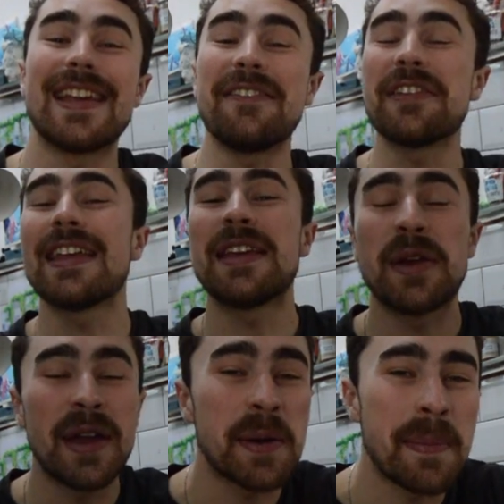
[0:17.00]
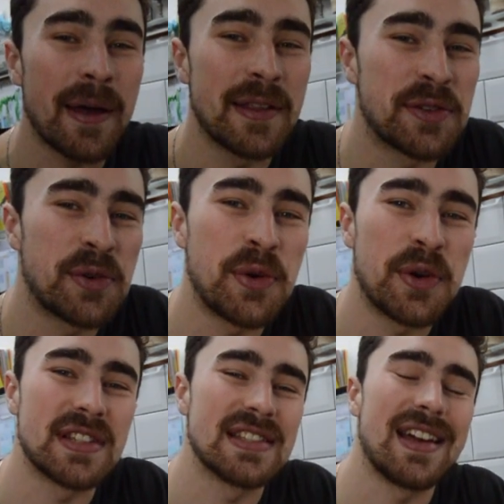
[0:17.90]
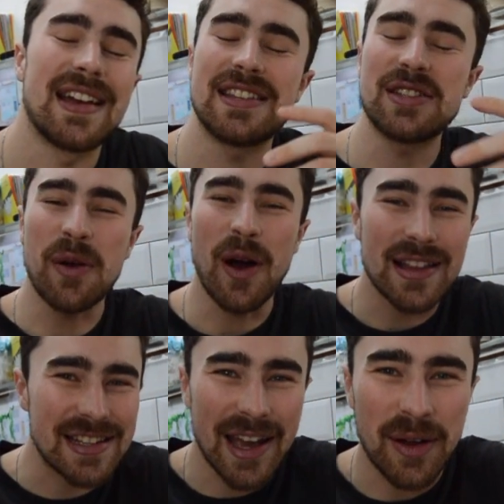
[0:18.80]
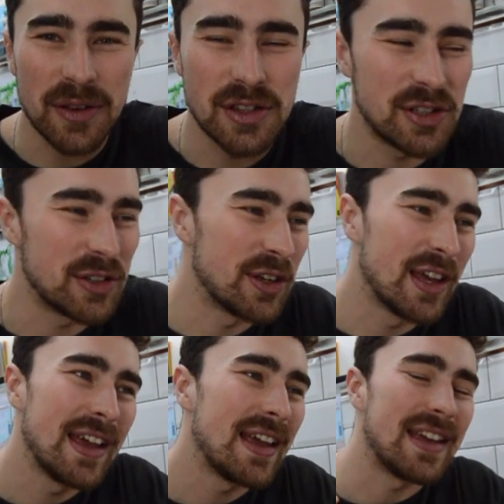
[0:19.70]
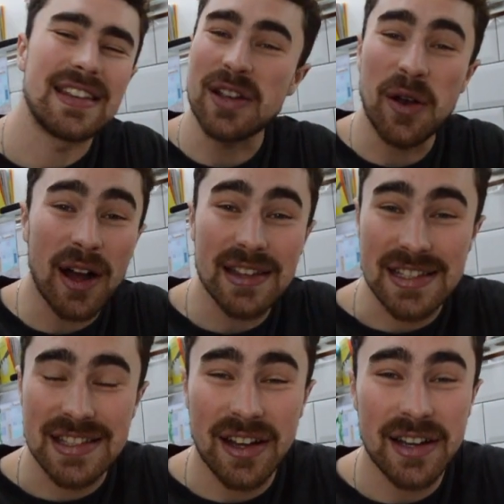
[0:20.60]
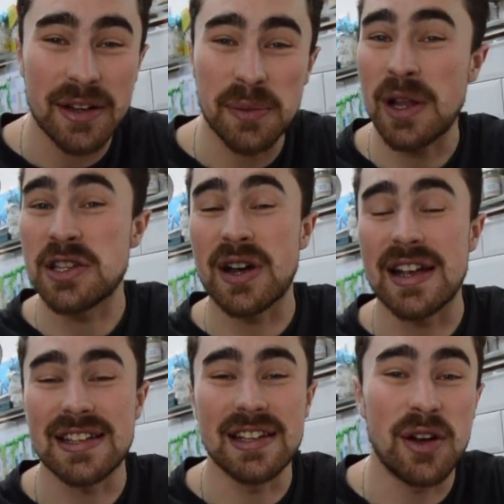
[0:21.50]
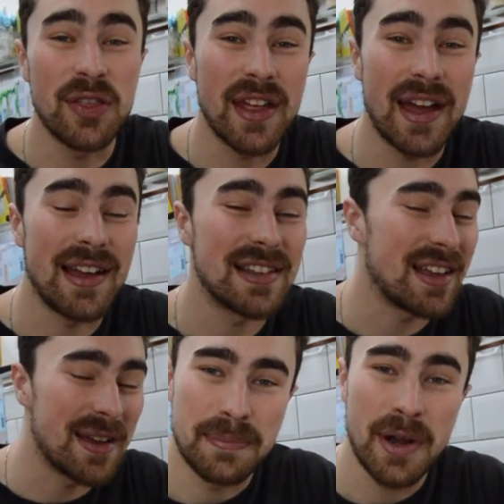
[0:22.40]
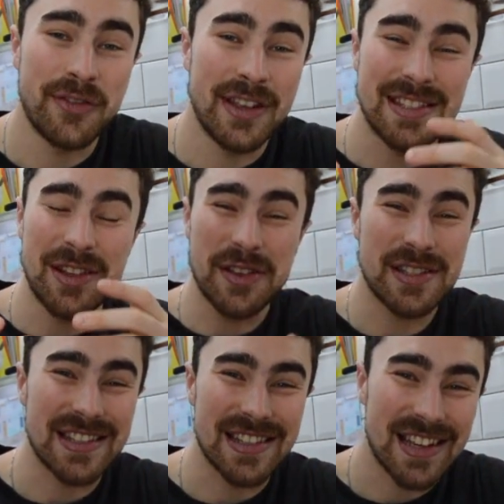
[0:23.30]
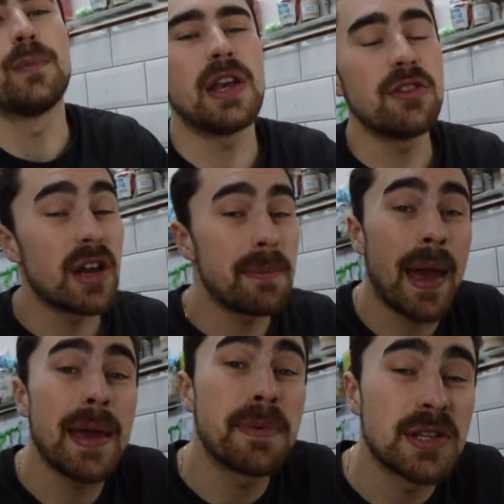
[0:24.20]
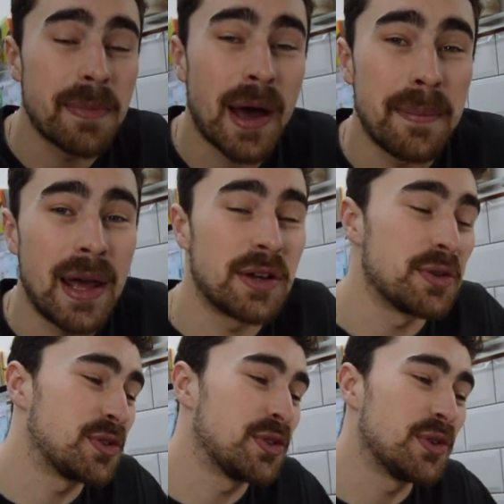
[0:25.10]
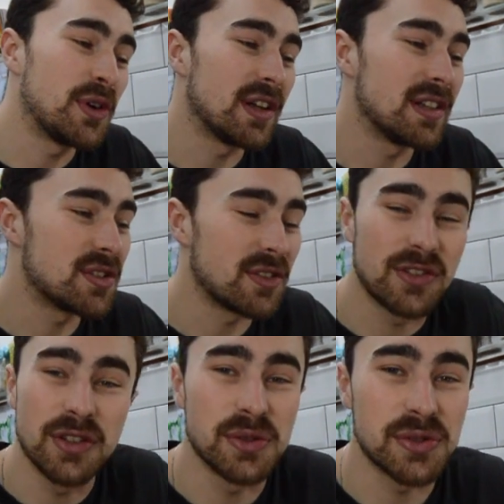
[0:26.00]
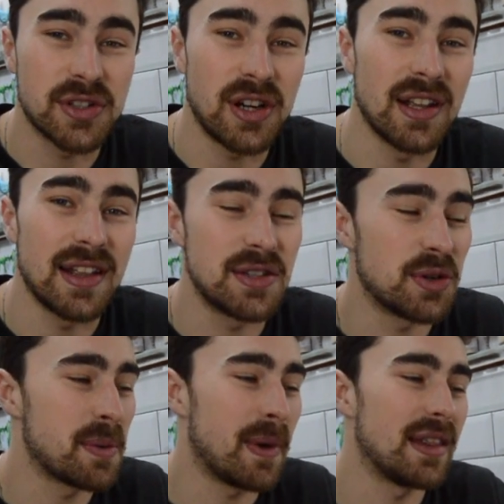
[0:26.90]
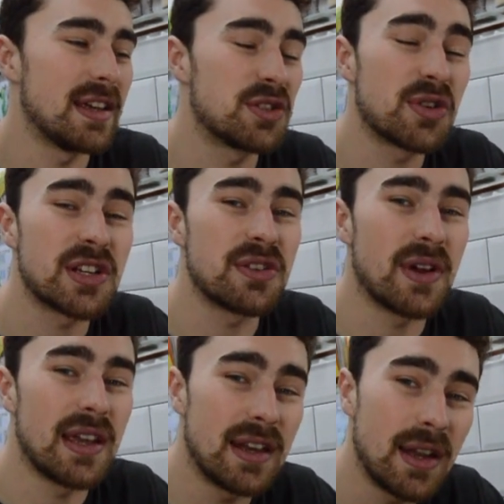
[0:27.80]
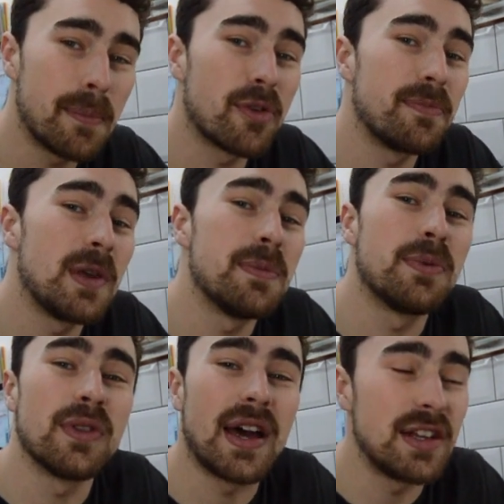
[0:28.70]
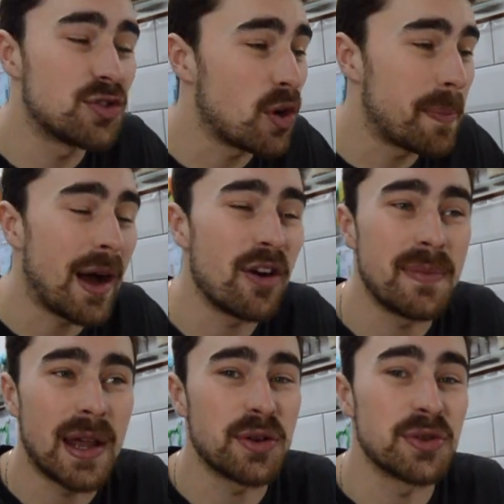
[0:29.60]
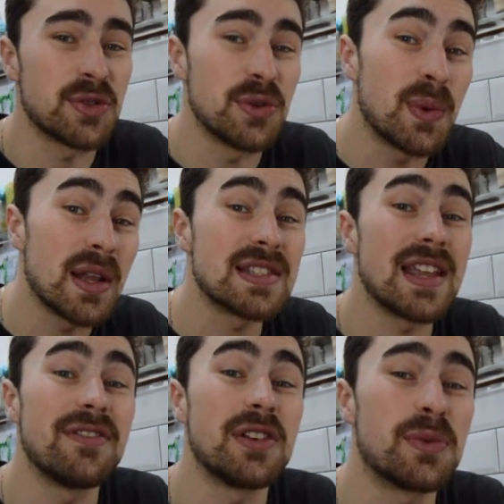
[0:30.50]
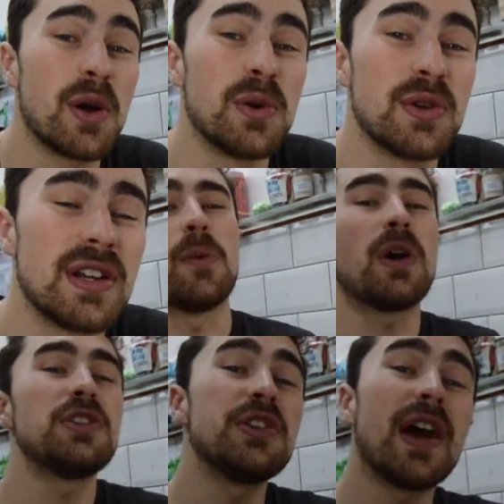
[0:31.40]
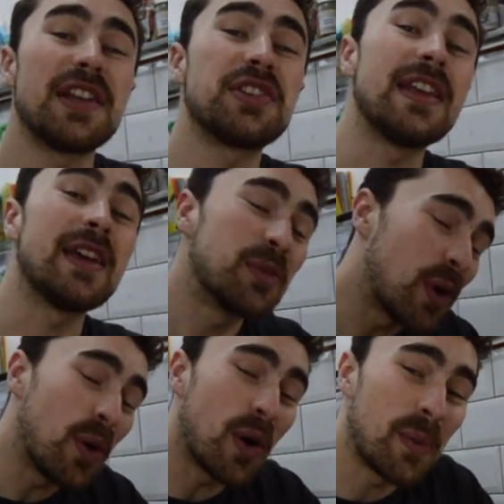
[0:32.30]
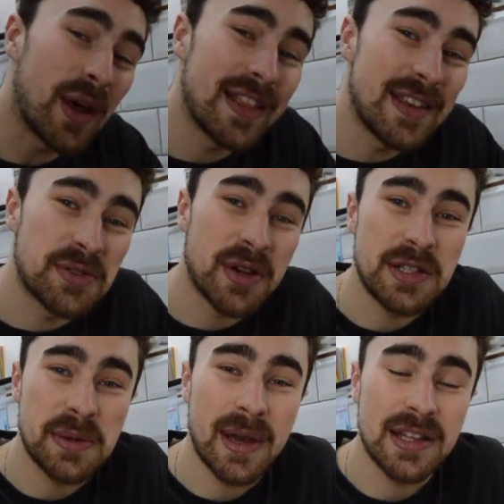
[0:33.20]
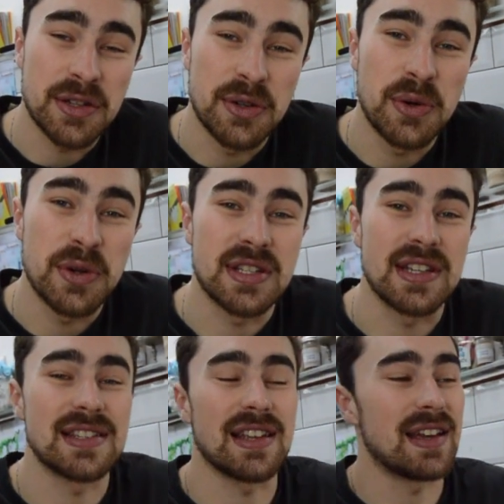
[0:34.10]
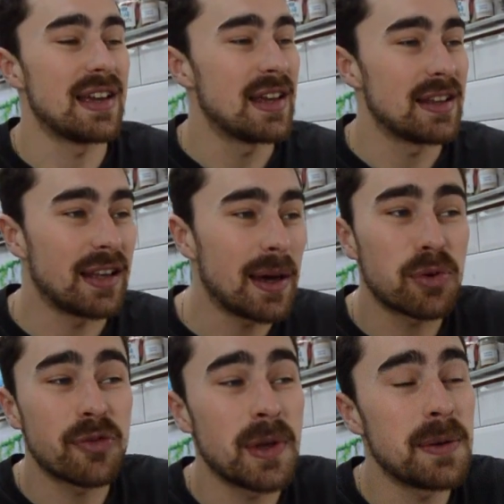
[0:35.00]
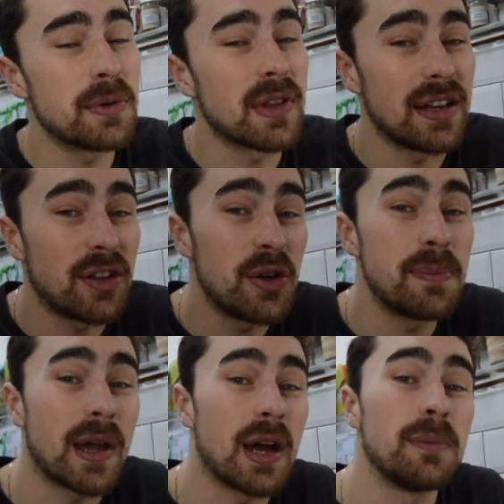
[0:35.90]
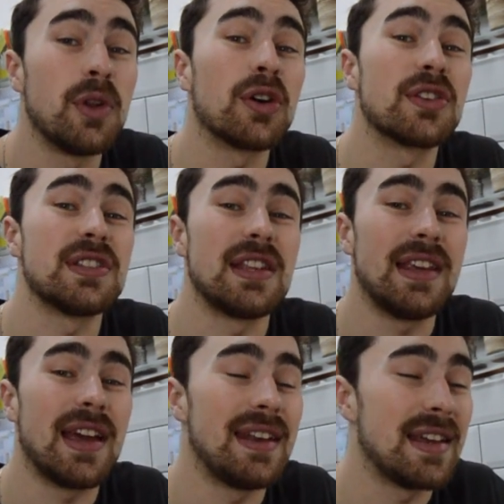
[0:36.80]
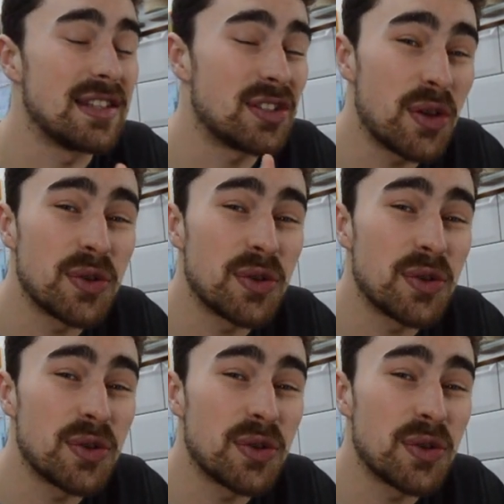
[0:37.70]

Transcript: everything you hear about this course is like, it's so hard to get onto, it's so hard to study on once you're actually on there. It's like, bruv, it's nonsense. When you read papers about medical school on sort of Google Scholar, they talk about the attrition rate, the number of people that drop drop out of medical school once they've enrolled. Once you actually enroll on one of these graduate medicine courses, like the number of people that don't become doctors in the end is so